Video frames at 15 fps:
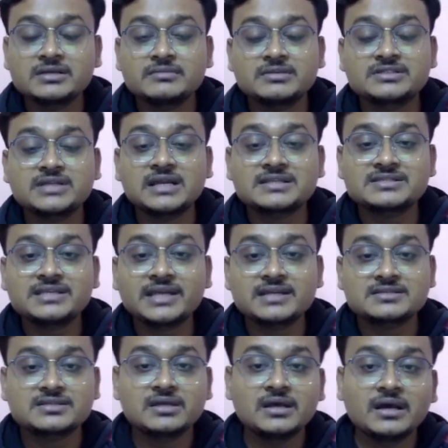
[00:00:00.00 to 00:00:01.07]
Charles
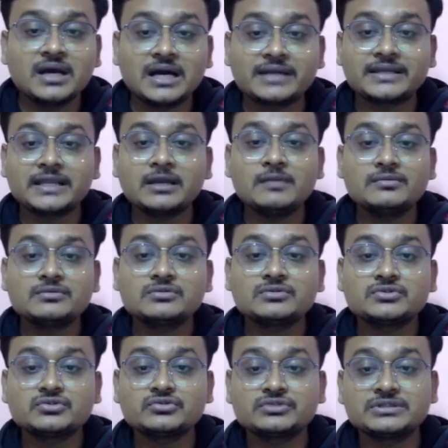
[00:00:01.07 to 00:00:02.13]
Dickens. A Tale of
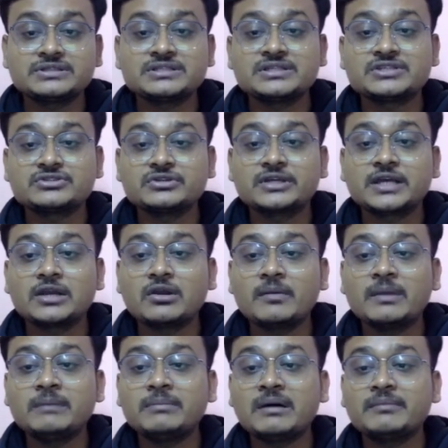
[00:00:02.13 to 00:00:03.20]
Two Cities is a historical
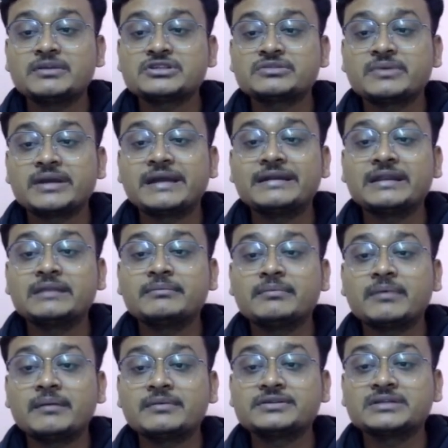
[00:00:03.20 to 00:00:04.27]
novel published in
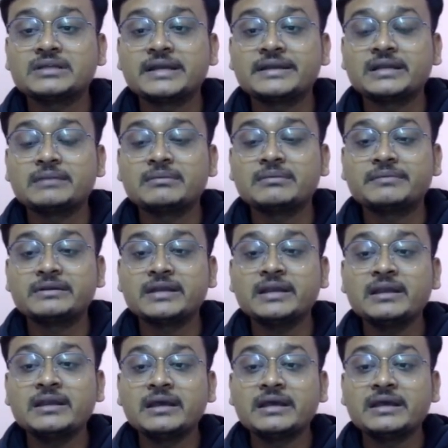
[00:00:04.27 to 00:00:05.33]

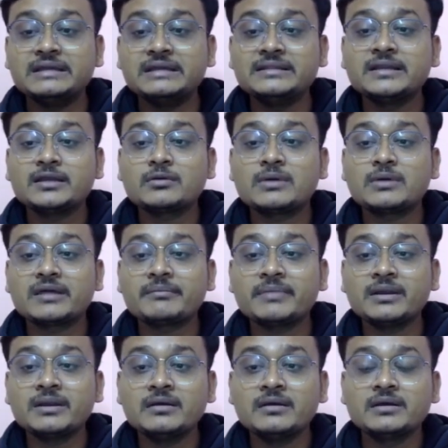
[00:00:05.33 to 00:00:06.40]
1859. In the year what
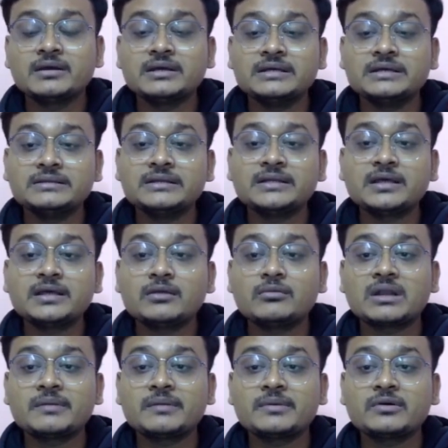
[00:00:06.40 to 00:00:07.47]
happened?
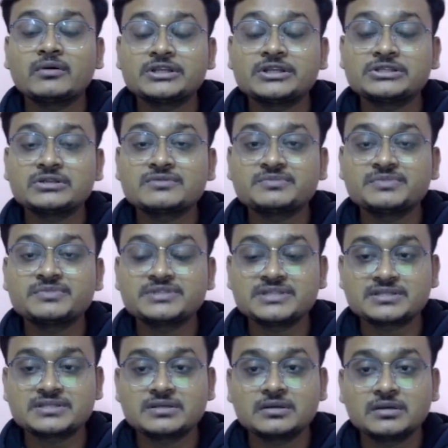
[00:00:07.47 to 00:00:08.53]
Origin of
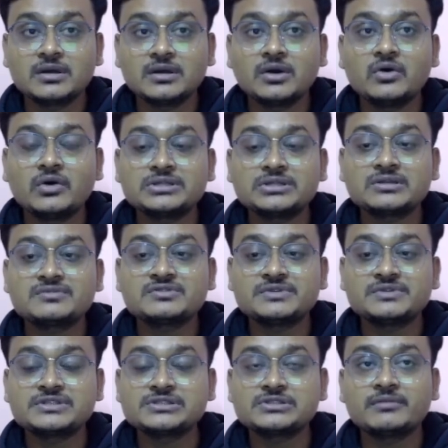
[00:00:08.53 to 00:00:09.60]
Species. Origin of
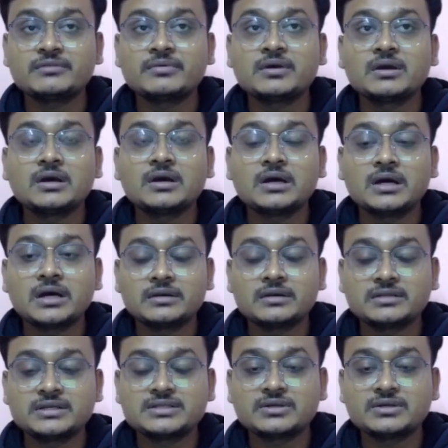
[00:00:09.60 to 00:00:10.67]
Species of
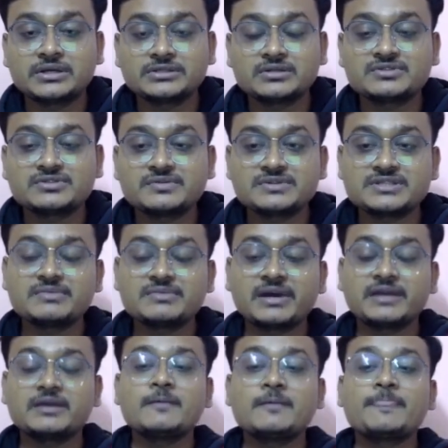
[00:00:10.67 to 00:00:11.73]
that is Origin of Species
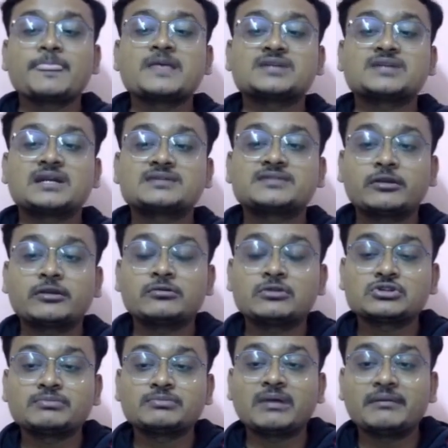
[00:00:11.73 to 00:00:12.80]
by Charles Darwin,
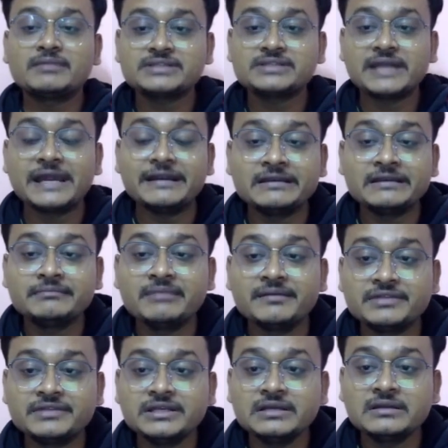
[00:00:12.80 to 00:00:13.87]
also published
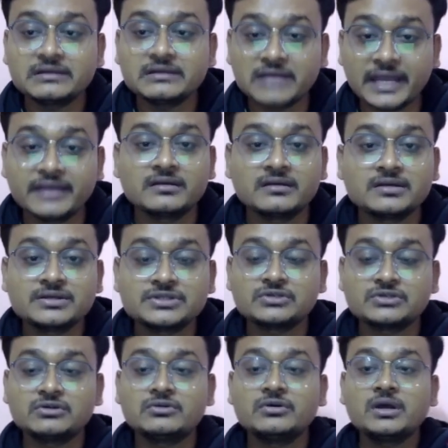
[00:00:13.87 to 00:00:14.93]
1859.
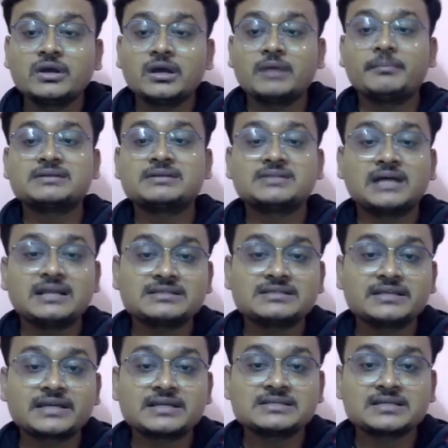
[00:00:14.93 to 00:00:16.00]
So by Charles
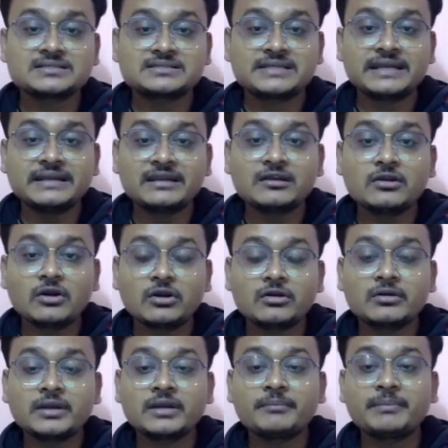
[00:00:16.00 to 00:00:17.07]
Dickens, set in
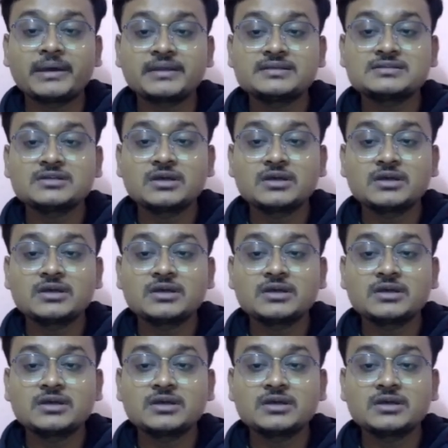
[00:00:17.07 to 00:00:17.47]
London and Paris